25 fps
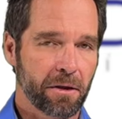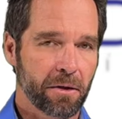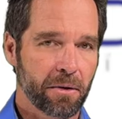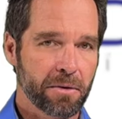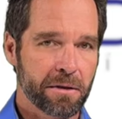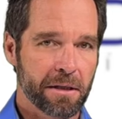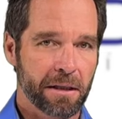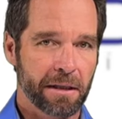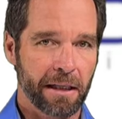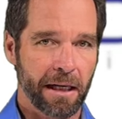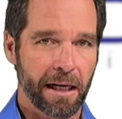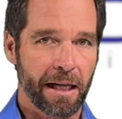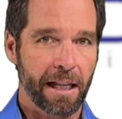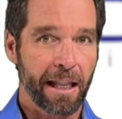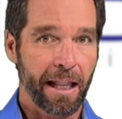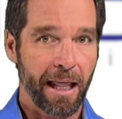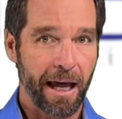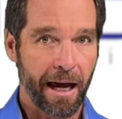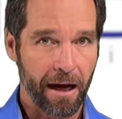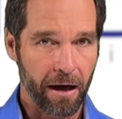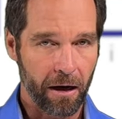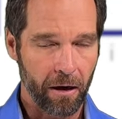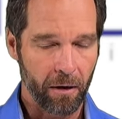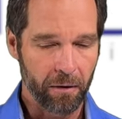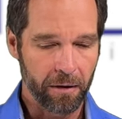using the
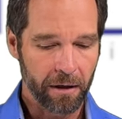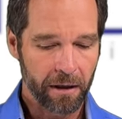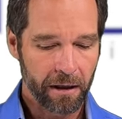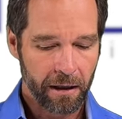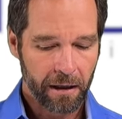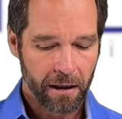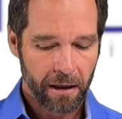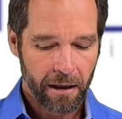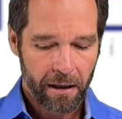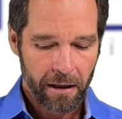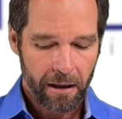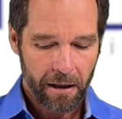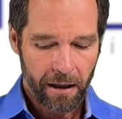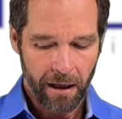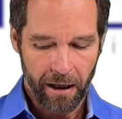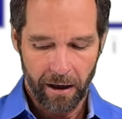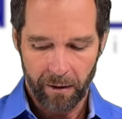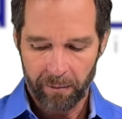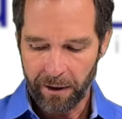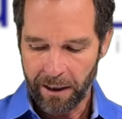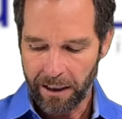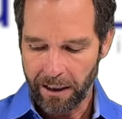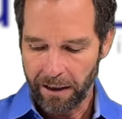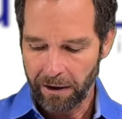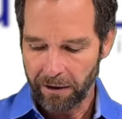cloud, uh,
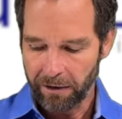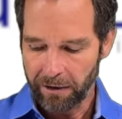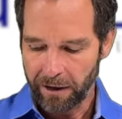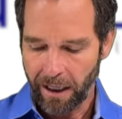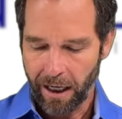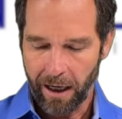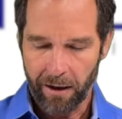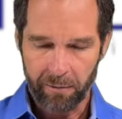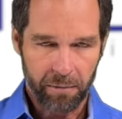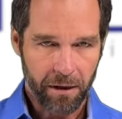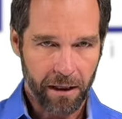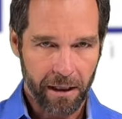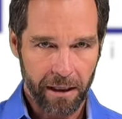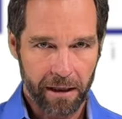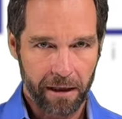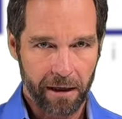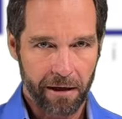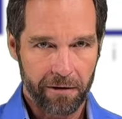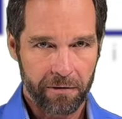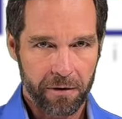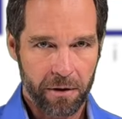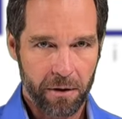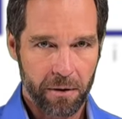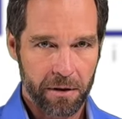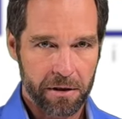meaning you're not playing
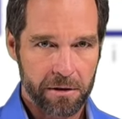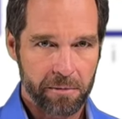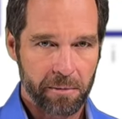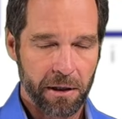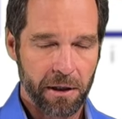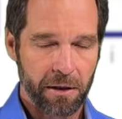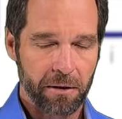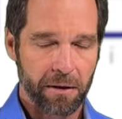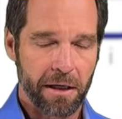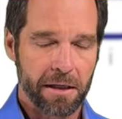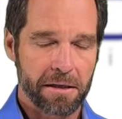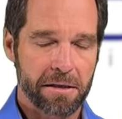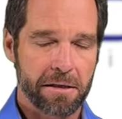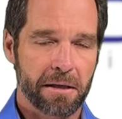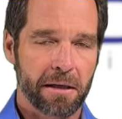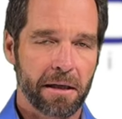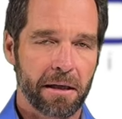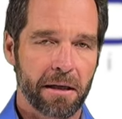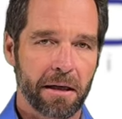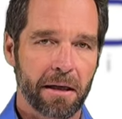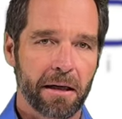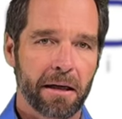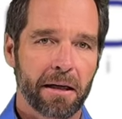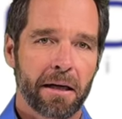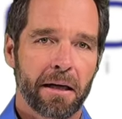off a USB or
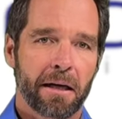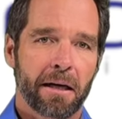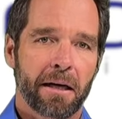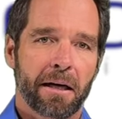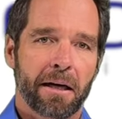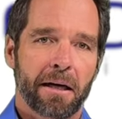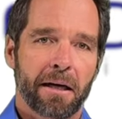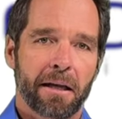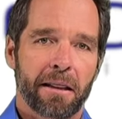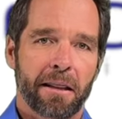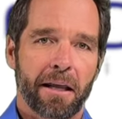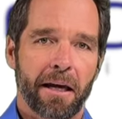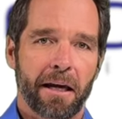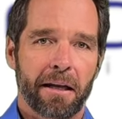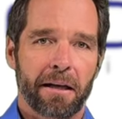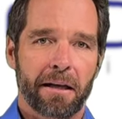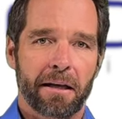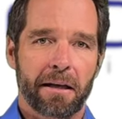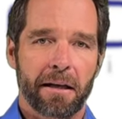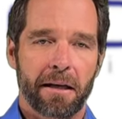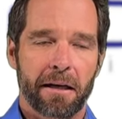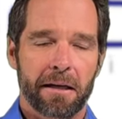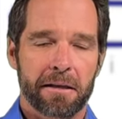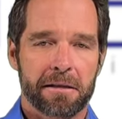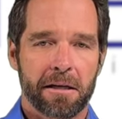SD,
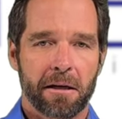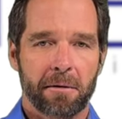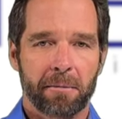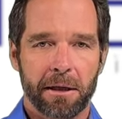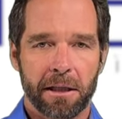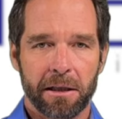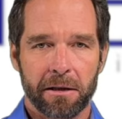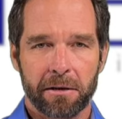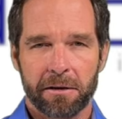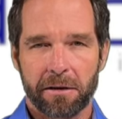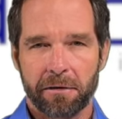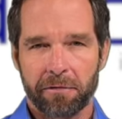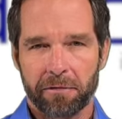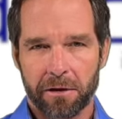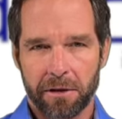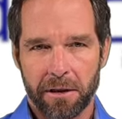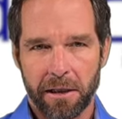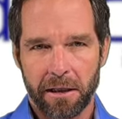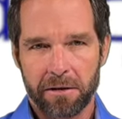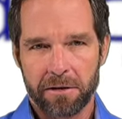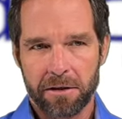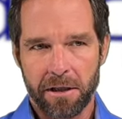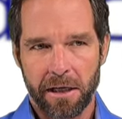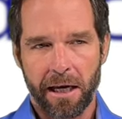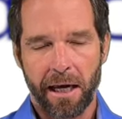then it's going to be a little different.
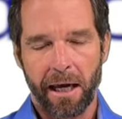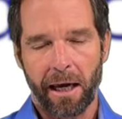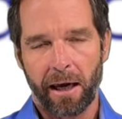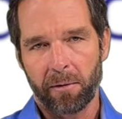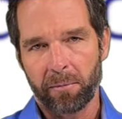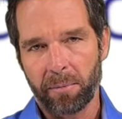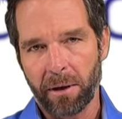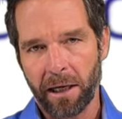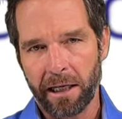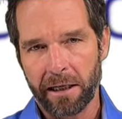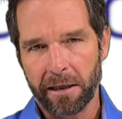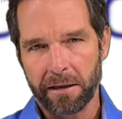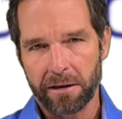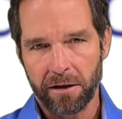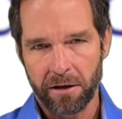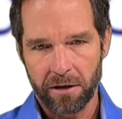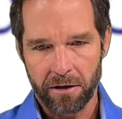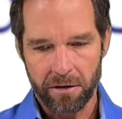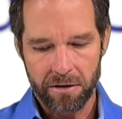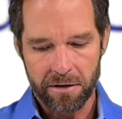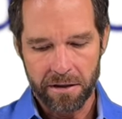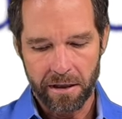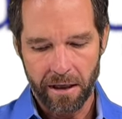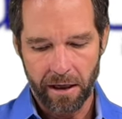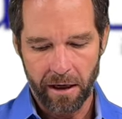There's a campaign in there
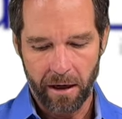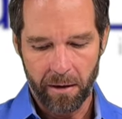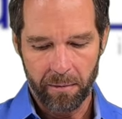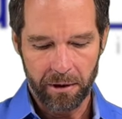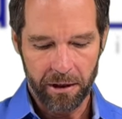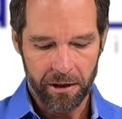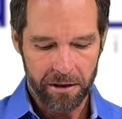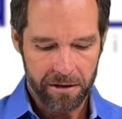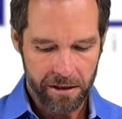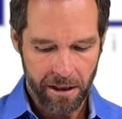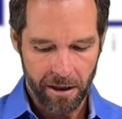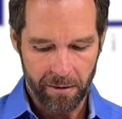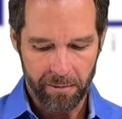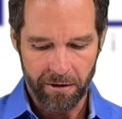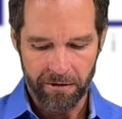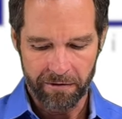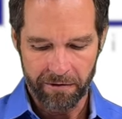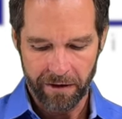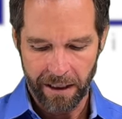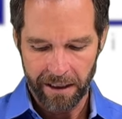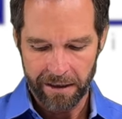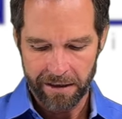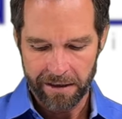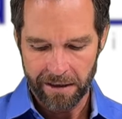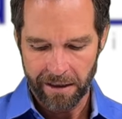you set up and you set up
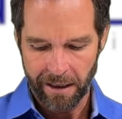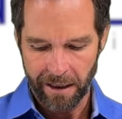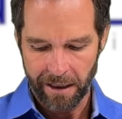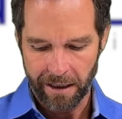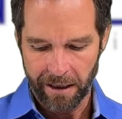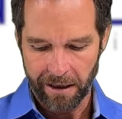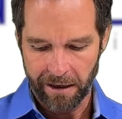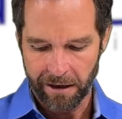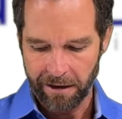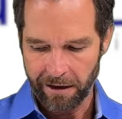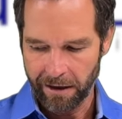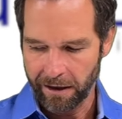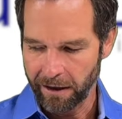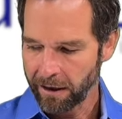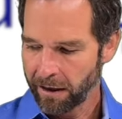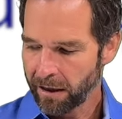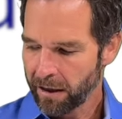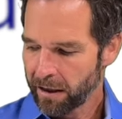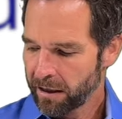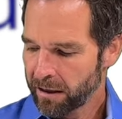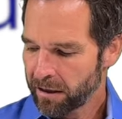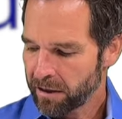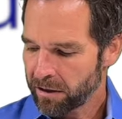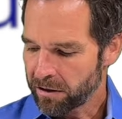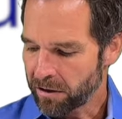events and that kind of thing.
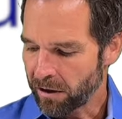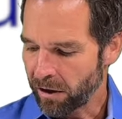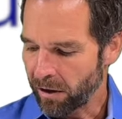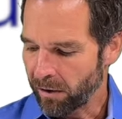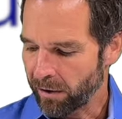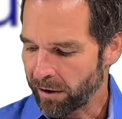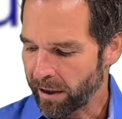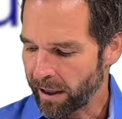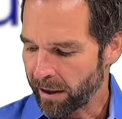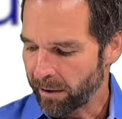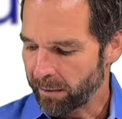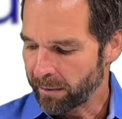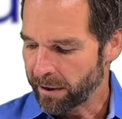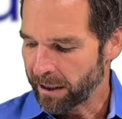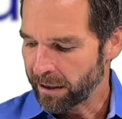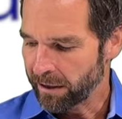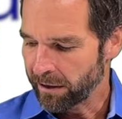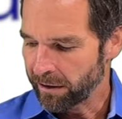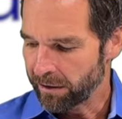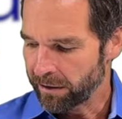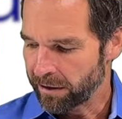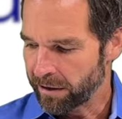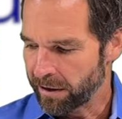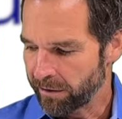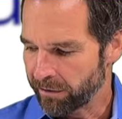So that'll be a
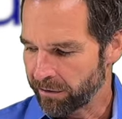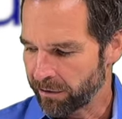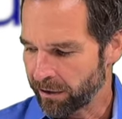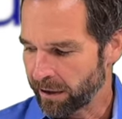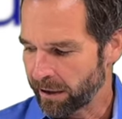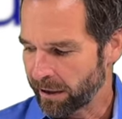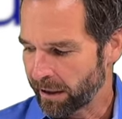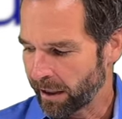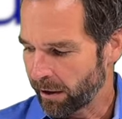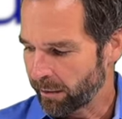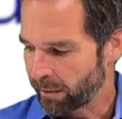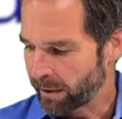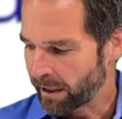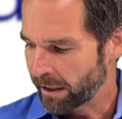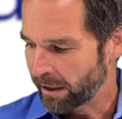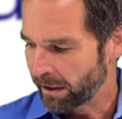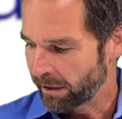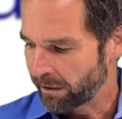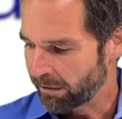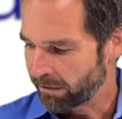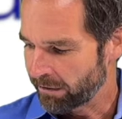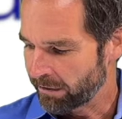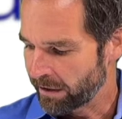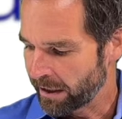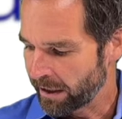little different. That'll be
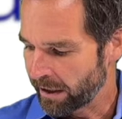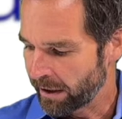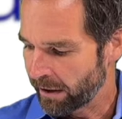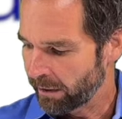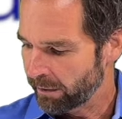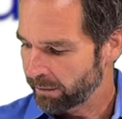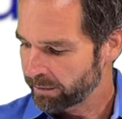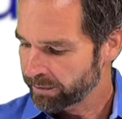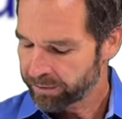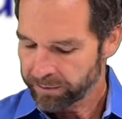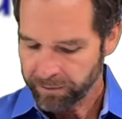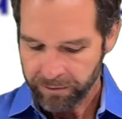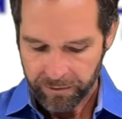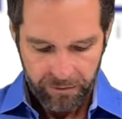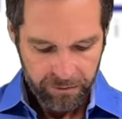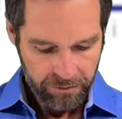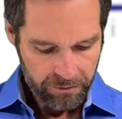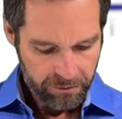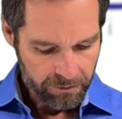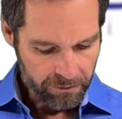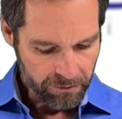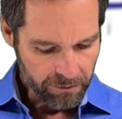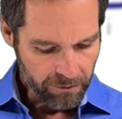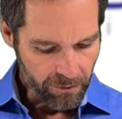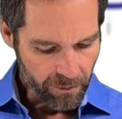another video.
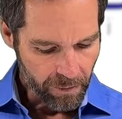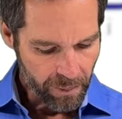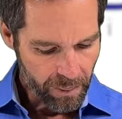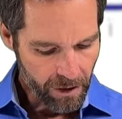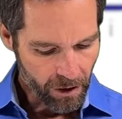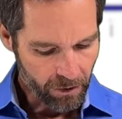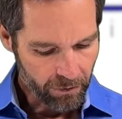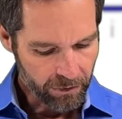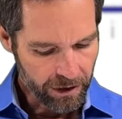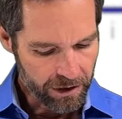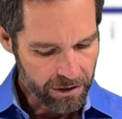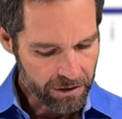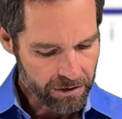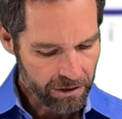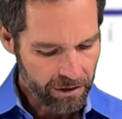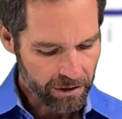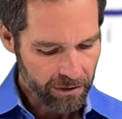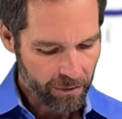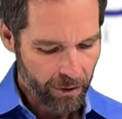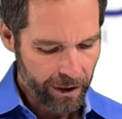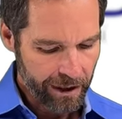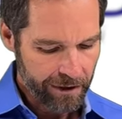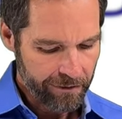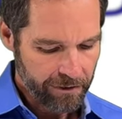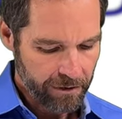Okay, so the
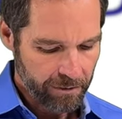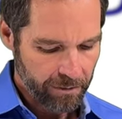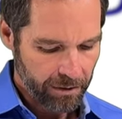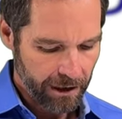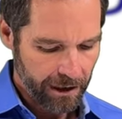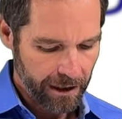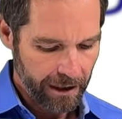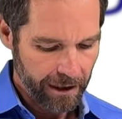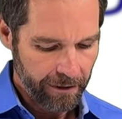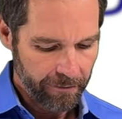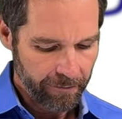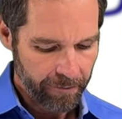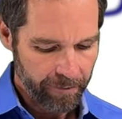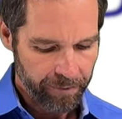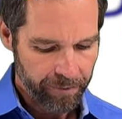wave to play,